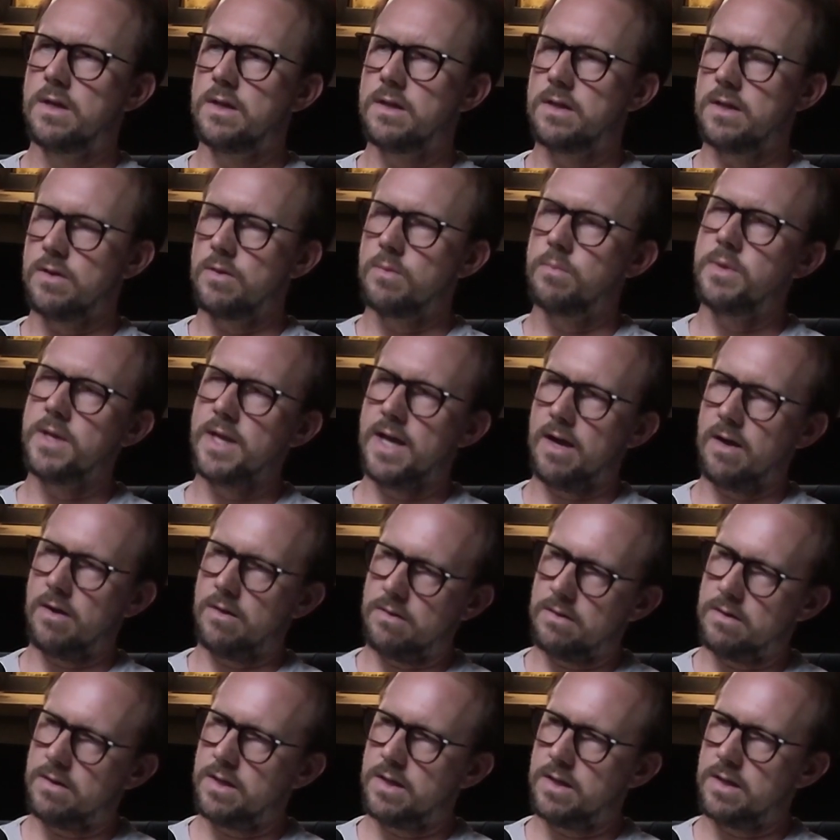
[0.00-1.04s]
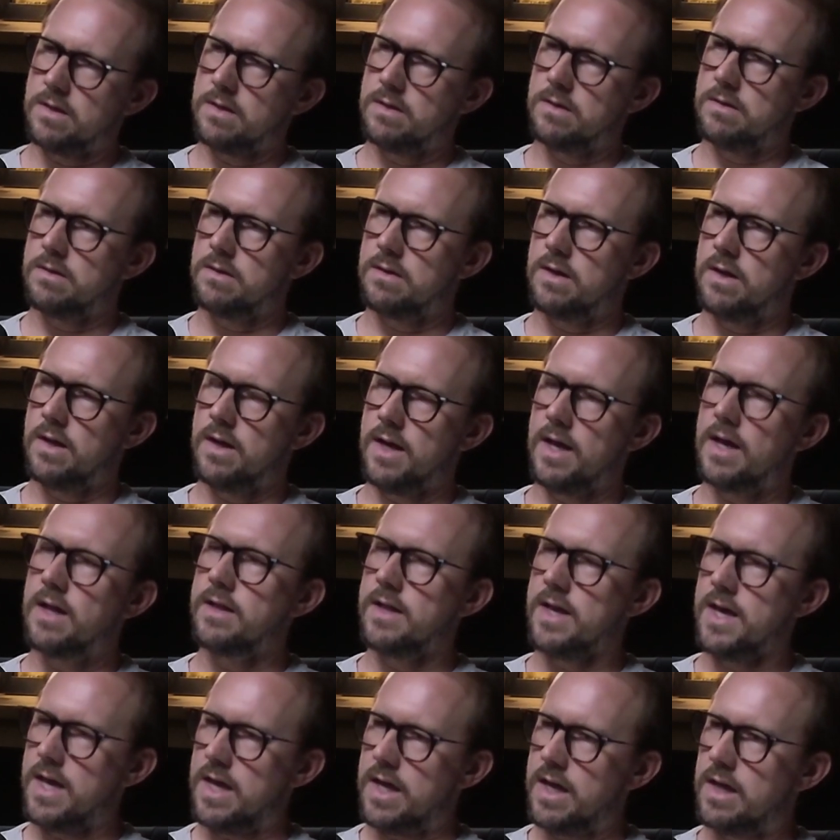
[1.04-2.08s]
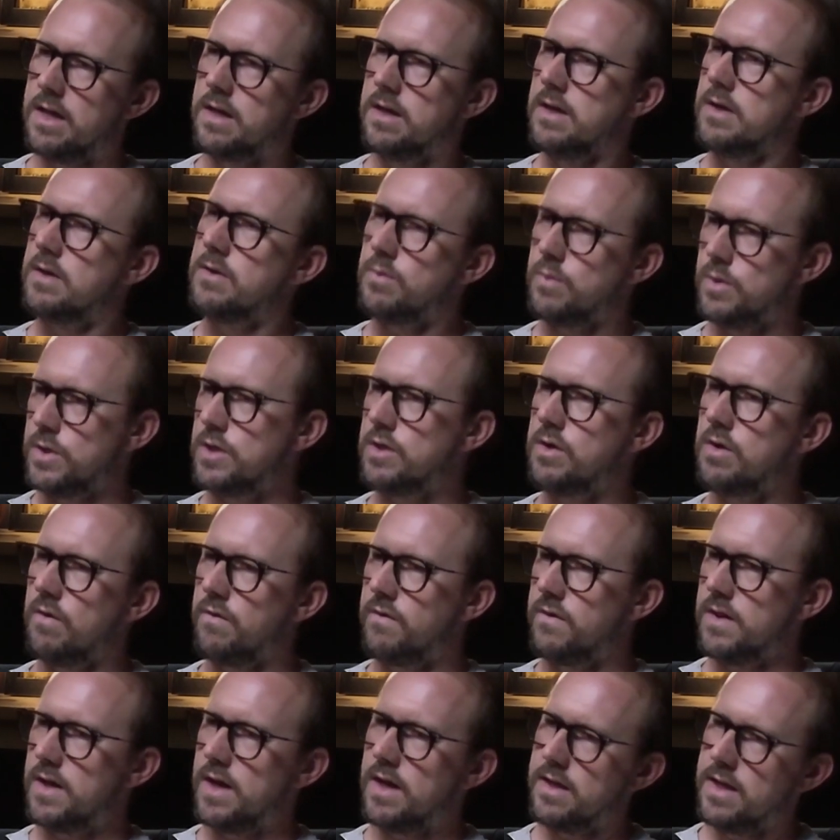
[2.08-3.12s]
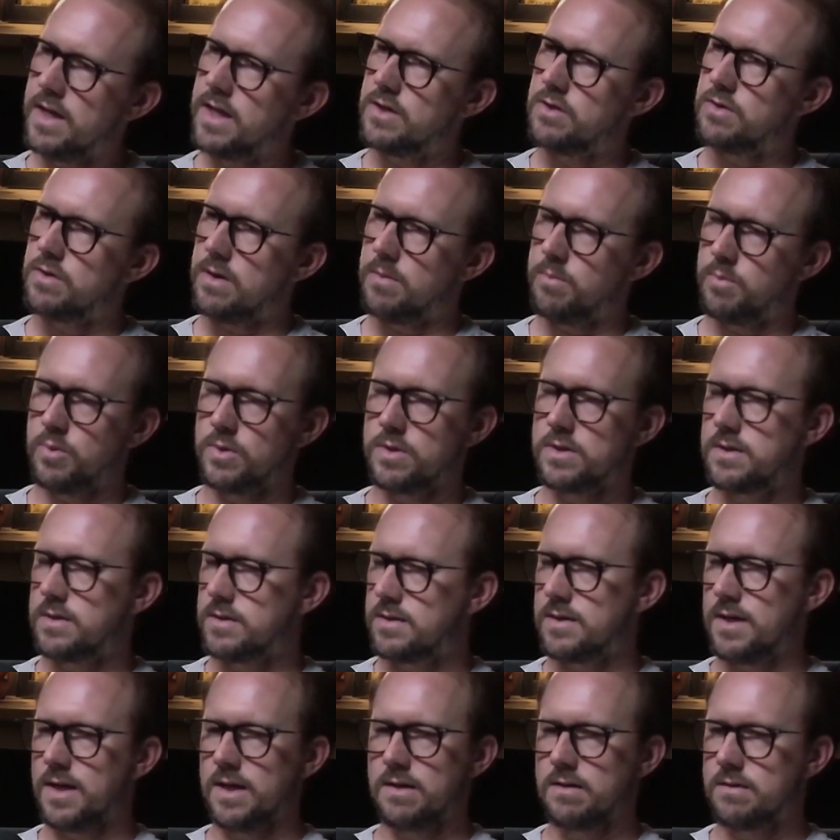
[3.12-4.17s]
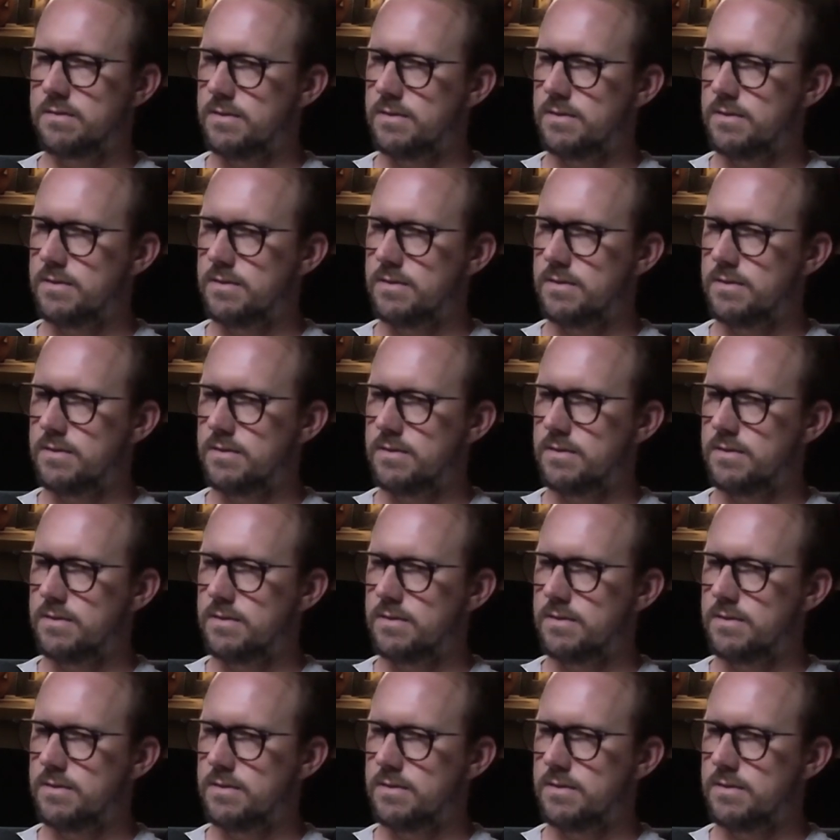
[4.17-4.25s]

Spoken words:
that'll be out in LA when you go for the LA trip, which is like,